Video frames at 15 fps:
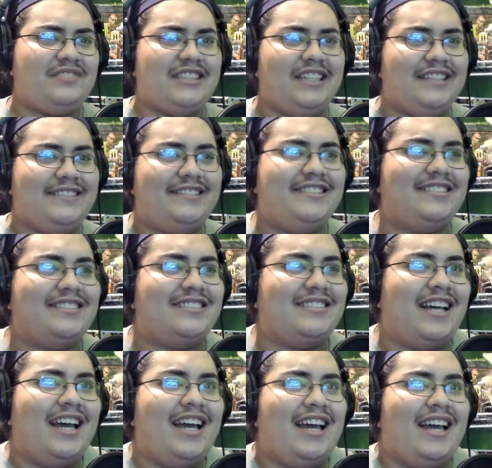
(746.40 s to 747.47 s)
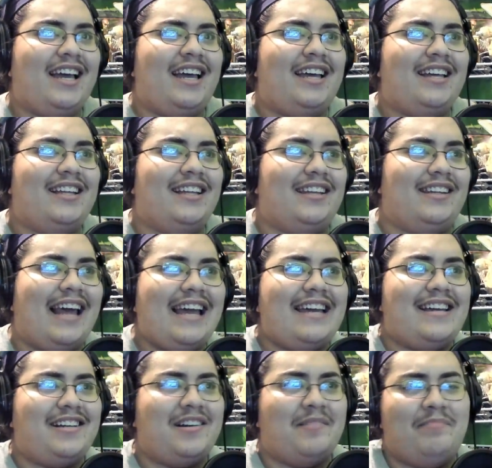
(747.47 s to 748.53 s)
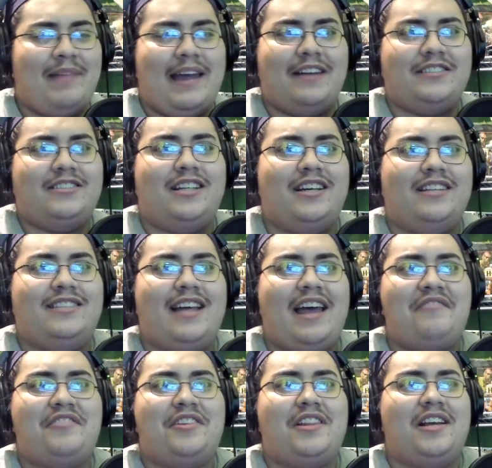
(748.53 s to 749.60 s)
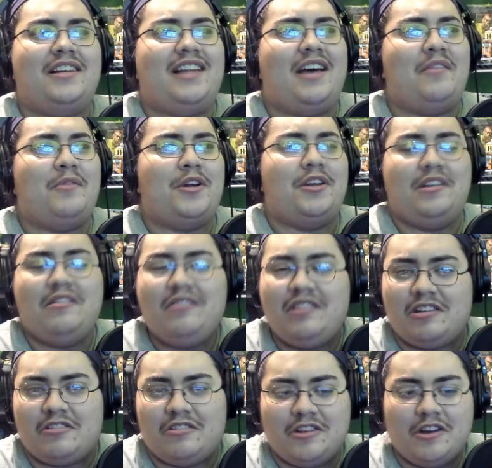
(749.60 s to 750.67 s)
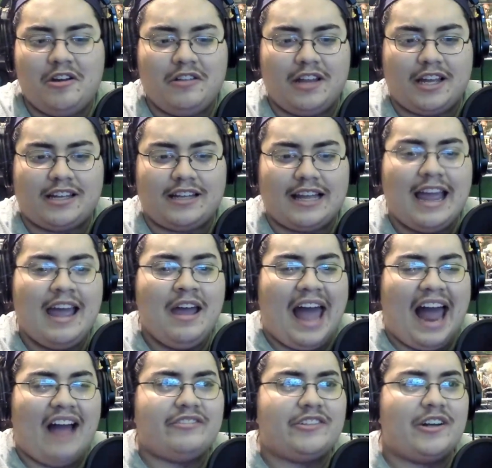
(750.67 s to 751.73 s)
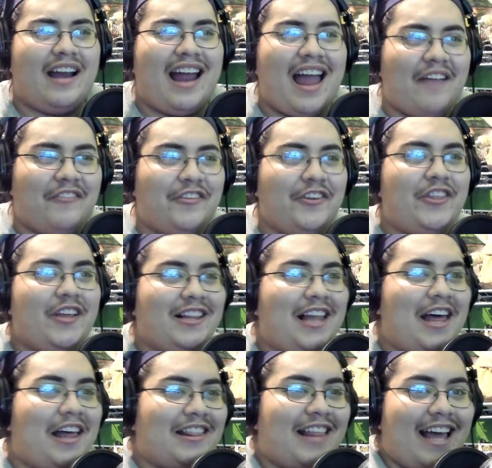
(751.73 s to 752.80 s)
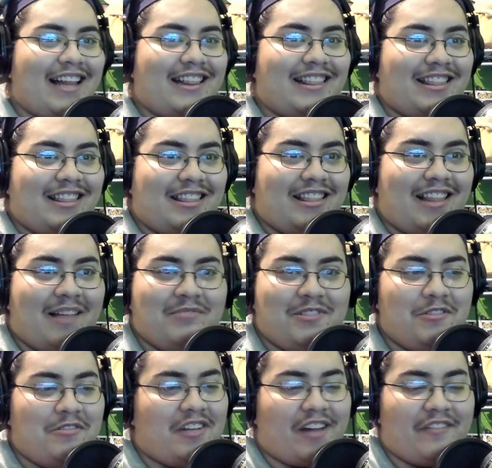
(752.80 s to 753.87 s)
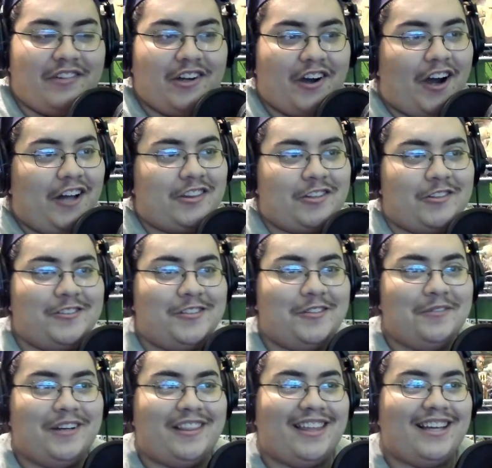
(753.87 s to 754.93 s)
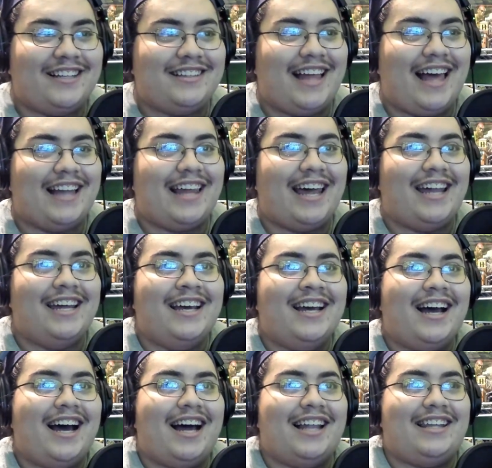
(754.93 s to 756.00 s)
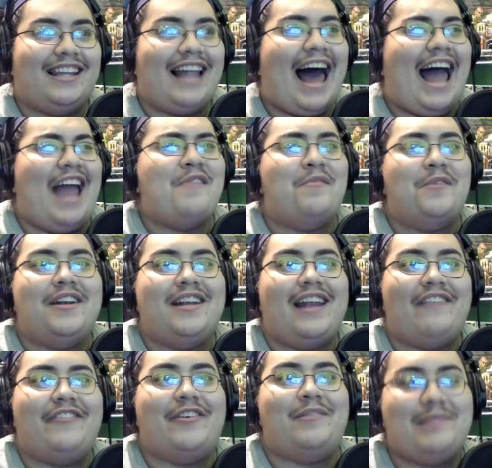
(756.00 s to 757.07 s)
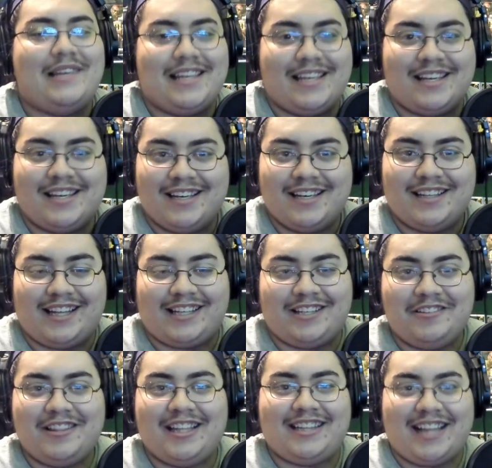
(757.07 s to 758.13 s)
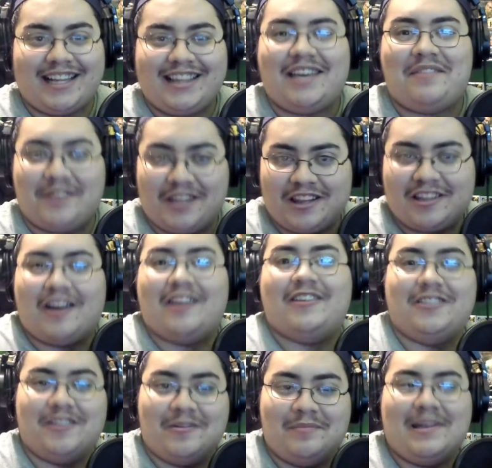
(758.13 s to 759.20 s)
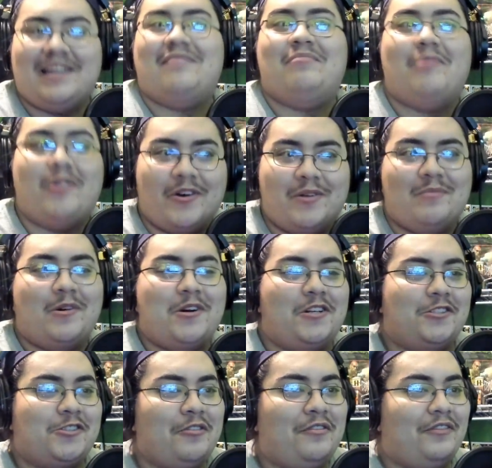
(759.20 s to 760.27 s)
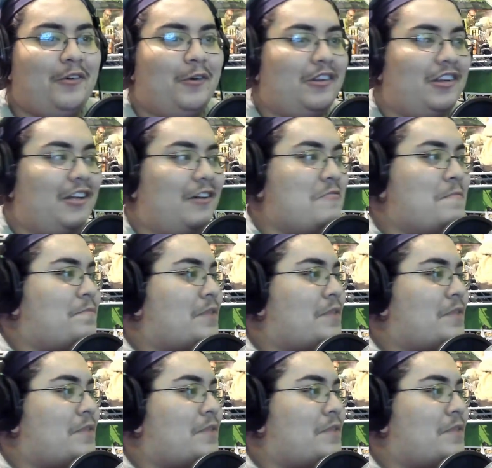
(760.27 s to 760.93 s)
it's just light compared to everything that we're used to, you know? Like after everything that them dudes have gone through, you would think that a lie would never be like, you think that they would start, you know, being more and more truthful. So